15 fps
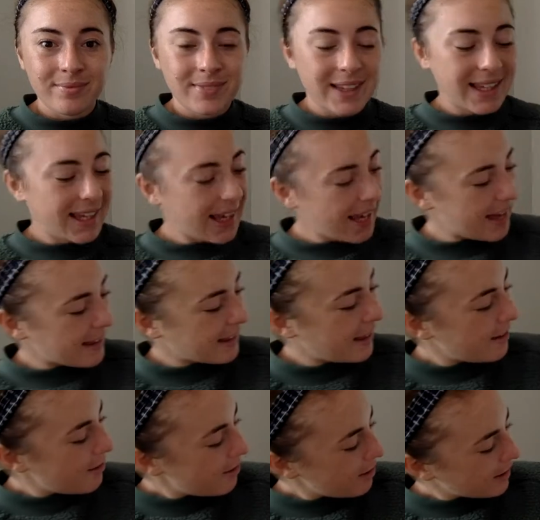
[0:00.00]
Yeah,
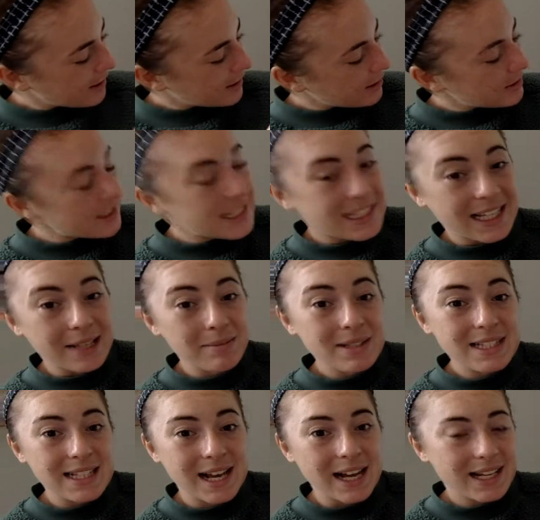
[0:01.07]
they are. They're the same
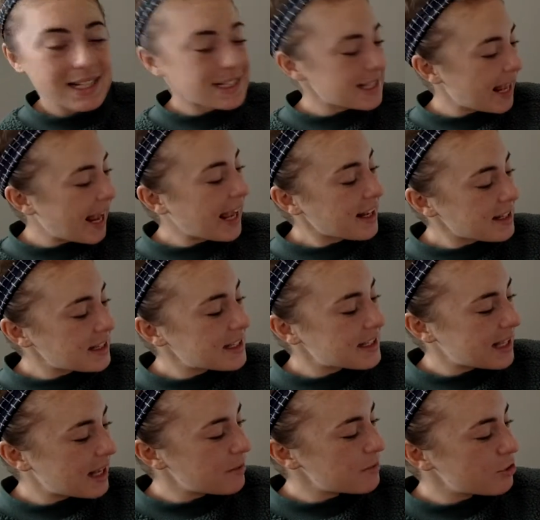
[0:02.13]
size and the
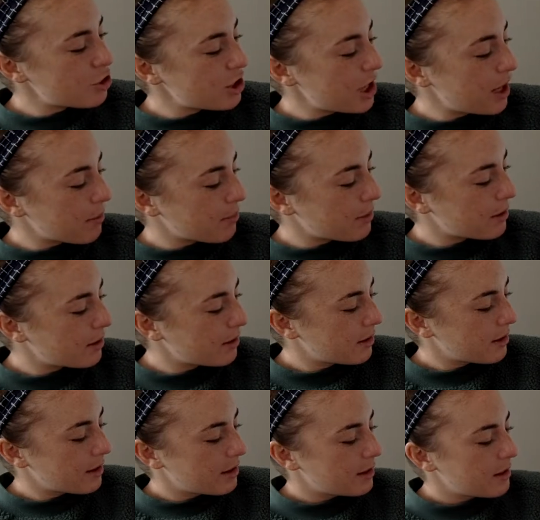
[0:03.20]
same shape.
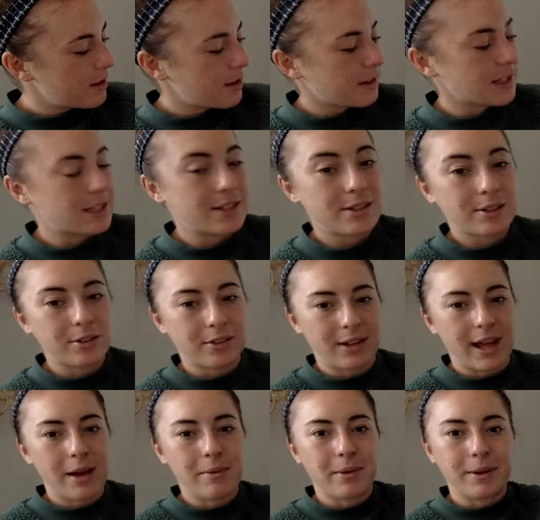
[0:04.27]
Let's circle
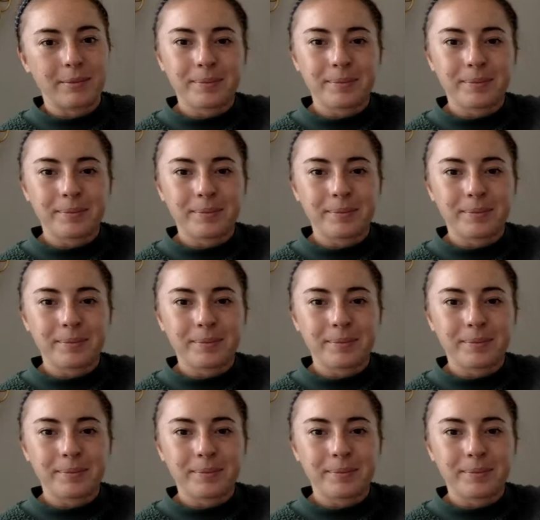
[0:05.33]
that one.